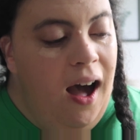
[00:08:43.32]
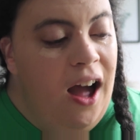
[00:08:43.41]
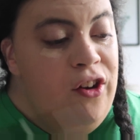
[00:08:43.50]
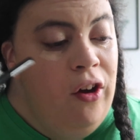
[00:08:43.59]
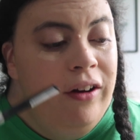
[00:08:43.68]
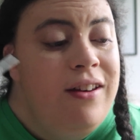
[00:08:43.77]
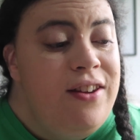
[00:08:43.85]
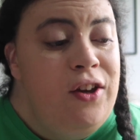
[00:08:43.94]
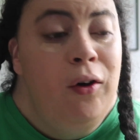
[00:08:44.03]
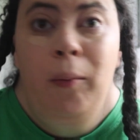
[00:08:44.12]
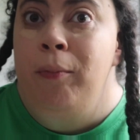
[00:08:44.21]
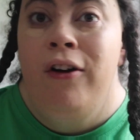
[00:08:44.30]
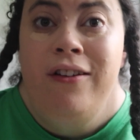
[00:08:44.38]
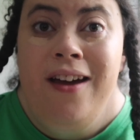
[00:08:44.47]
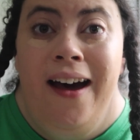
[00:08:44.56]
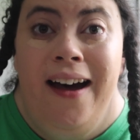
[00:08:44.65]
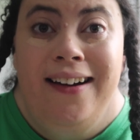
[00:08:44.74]
A non-Dior
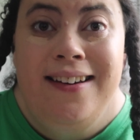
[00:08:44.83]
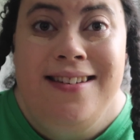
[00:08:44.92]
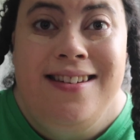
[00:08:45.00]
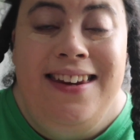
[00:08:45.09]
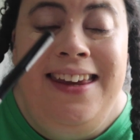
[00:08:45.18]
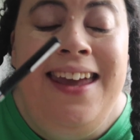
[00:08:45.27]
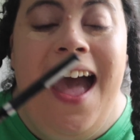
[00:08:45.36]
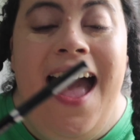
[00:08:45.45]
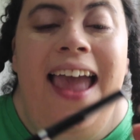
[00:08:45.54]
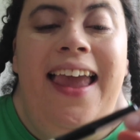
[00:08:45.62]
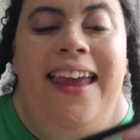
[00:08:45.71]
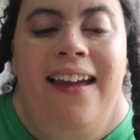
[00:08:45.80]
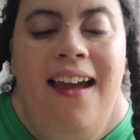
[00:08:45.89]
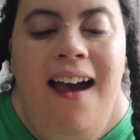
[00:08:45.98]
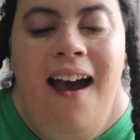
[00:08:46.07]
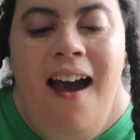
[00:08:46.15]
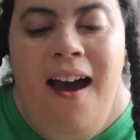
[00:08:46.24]
product, yay!
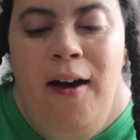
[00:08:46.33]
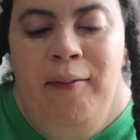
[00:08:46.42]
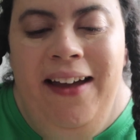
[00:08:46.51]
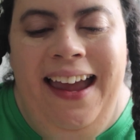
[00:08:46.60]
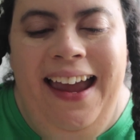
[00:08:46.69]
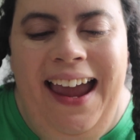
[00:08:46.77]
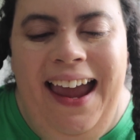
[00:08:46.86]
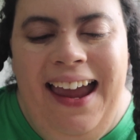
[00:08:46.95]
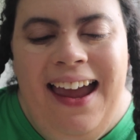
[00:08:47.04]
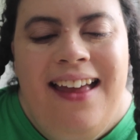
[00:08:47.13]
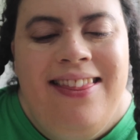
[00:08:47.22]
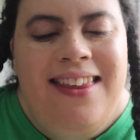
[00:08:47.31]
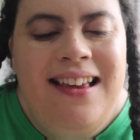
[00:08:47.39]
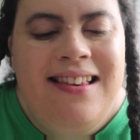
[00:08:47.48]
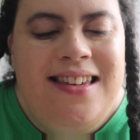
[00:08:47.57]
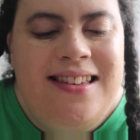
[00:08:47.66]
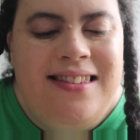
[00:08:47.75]

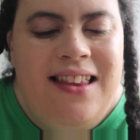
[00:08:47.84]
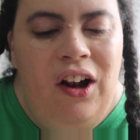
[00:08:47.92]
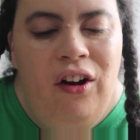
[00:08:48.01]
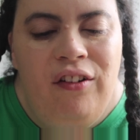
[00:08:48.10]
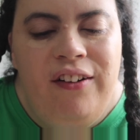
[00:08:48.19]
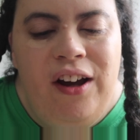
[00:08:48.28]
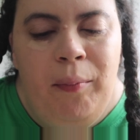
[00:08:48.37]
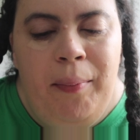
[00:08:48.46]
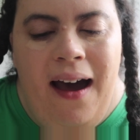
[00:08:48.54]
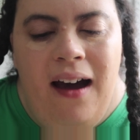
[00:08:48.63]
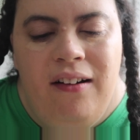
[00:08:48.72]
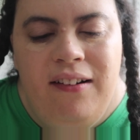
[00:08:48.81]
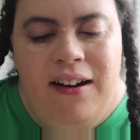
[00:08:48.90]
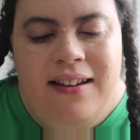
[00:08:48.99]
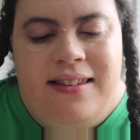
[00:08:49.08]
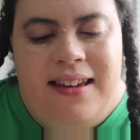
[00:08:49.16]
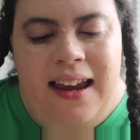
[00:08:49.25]
This is the L'Oreal
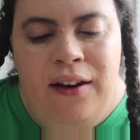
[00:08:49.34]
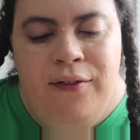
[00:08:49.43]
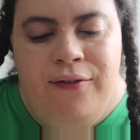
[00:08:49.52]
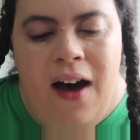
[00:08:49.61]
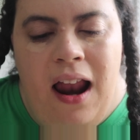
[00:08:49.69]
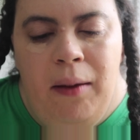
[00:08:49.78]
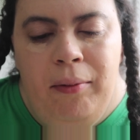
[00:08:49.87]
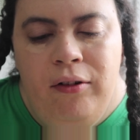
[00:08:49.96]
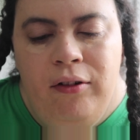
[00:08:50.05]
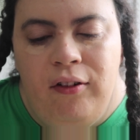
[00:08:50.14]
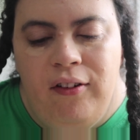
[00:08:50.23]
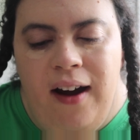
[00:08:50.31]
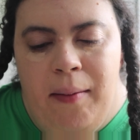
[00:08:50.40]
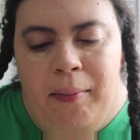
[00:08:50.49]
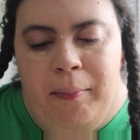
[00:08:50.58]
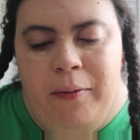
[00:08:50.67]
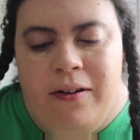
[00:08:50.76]
Paris Infallible
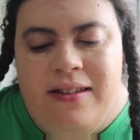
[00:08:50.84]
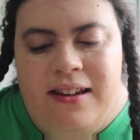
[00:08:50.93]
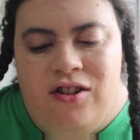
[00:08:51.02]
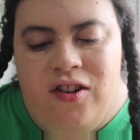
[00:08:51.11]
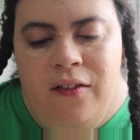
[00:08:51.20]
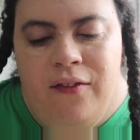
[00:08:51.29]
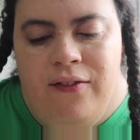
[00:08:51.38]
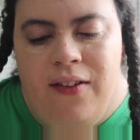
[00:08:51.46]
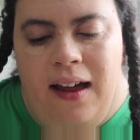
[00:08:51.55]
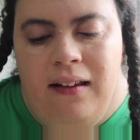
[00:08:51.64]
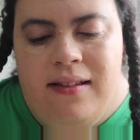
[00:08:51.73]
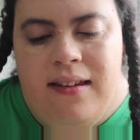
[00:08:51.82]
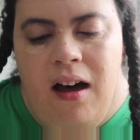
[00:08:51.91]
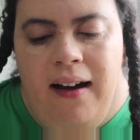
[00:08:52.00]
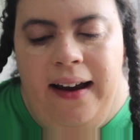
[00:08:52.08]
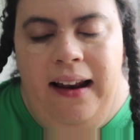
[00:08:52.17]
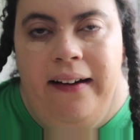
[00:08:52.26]
Grip Precision Felt
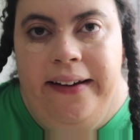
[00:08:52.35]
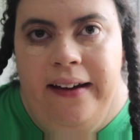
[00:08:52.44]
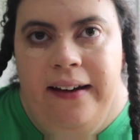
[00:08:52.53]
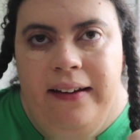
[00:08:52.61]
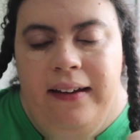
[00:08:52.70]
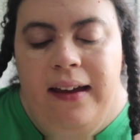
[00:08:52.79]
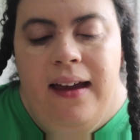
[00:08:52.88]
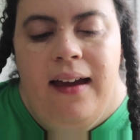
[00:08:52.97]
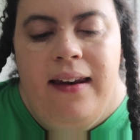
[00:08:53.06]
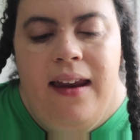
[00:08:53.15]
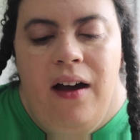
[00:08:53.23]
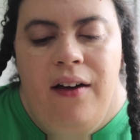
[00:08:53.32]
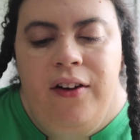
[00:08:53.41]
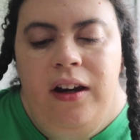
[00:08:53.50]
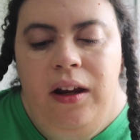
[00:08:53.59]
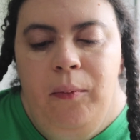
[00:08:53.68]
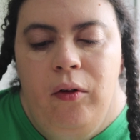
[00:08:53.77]
Eyeliner. Now, I've
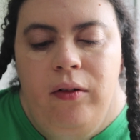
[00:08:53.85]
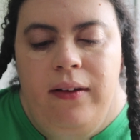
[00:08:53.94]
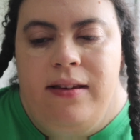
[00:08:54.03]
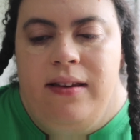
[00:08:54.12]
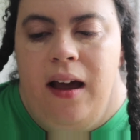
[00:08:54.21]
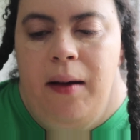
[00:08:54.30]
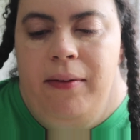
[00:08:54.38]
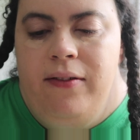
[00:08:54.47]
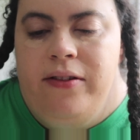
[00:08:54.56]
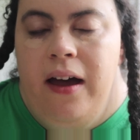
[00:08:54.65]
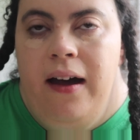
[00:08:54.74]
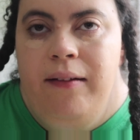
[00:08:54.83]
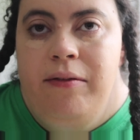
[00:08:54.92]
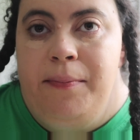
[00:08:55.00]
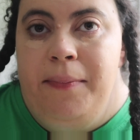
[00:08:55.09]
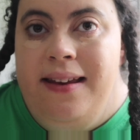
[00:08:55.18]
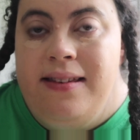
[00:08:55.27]
only worn this a couple of
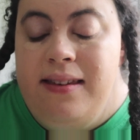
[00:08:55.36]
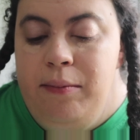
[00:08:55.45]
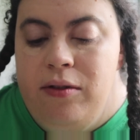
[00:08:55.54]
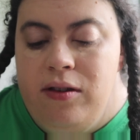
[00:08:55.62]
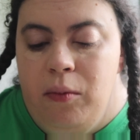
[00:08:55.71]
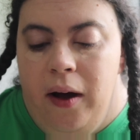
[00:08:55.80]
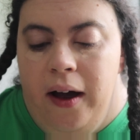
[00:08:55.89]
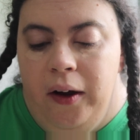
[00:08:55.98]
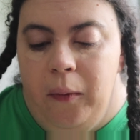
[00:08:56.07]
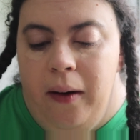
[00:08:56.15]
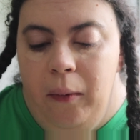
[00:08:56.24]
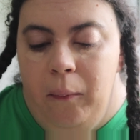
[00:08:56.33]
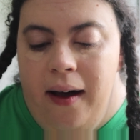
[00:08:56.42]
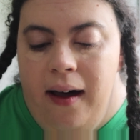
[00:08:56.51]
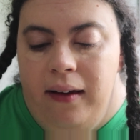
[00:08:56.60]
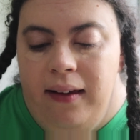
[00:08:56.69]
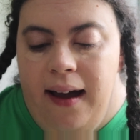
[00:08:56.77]
times, but it seems to work quite
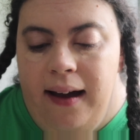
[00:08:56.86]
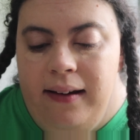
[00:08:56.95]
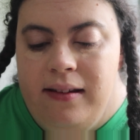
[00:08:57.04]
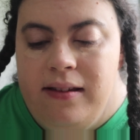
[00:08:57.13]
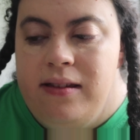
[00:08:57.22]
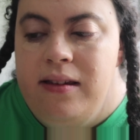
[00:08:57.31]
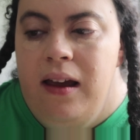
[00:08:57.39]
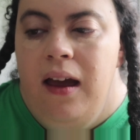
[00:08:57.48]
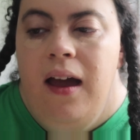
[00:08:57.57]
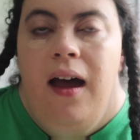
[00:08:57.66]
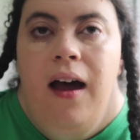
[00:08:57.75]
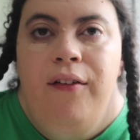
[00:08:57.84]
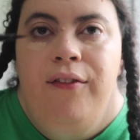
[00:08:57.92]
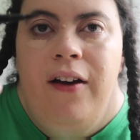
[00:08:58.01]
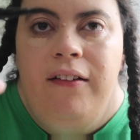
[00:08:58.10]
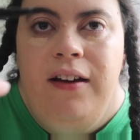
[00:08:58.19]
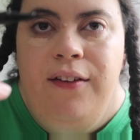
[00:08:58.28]
well, and it's a
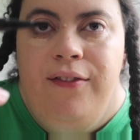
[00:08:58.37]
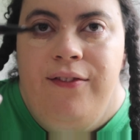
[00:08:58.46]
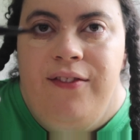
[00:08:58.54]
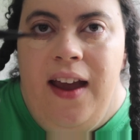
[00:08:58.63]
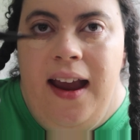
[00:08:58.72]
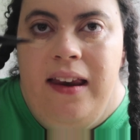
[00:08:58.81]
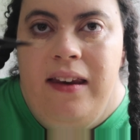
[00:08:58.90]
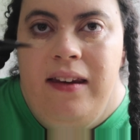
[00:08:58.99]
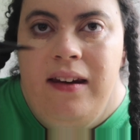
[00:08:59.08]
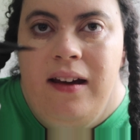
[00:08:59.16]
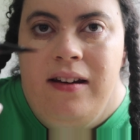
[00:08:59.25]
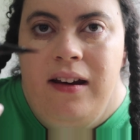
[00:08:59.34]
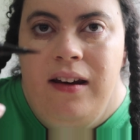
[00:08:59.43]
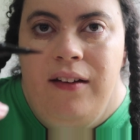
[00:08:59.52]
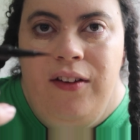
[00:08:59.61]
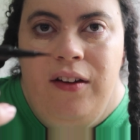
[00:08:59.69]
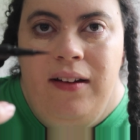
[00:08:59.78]
very thin, I don't
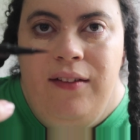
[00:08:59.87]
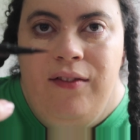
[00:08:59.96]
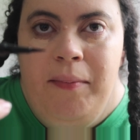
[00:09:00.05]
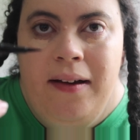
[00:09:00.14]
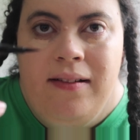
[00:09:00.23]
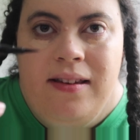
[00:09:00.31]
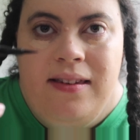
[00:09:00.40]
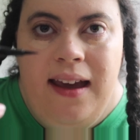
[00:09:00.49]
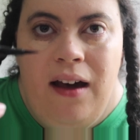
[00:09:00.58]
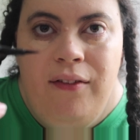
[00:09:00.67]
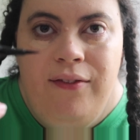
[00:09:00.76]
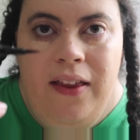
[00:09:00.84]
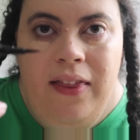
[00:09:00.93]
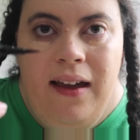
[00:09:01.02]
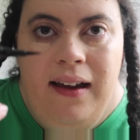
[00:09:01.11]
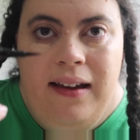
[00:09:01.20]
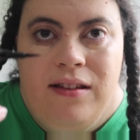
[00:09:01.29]
know if you'll even be able to see how thin
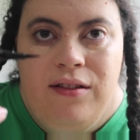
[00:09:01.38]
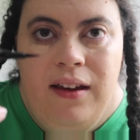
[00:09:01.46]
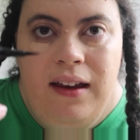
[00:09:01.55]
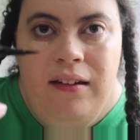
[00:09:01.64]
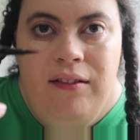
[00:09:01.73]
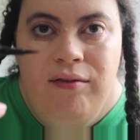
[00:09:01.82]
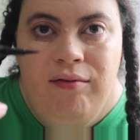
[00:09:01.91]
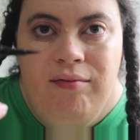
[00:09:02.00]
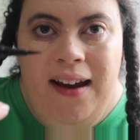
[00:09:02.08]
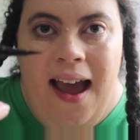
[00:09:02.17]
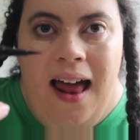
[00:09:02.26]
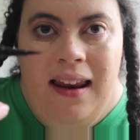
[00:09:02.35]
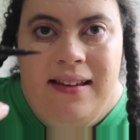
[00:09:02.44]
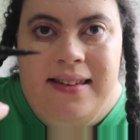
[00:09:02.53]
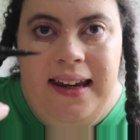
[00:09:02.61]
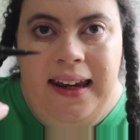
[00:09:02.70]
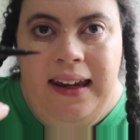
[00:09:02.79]
that is in
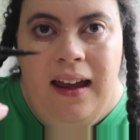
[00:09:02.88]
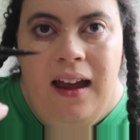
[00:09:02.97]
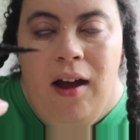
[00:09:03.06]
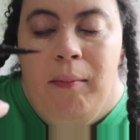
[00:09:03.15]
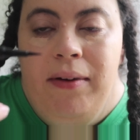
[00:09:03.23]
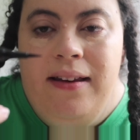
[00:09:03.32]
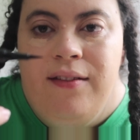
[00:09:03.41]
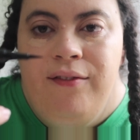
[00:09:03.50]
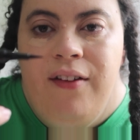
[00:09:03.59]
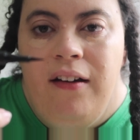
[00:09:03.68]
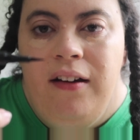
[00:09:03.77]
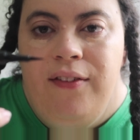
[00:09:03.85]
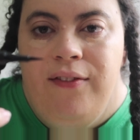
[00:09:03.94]
reality, but it's a very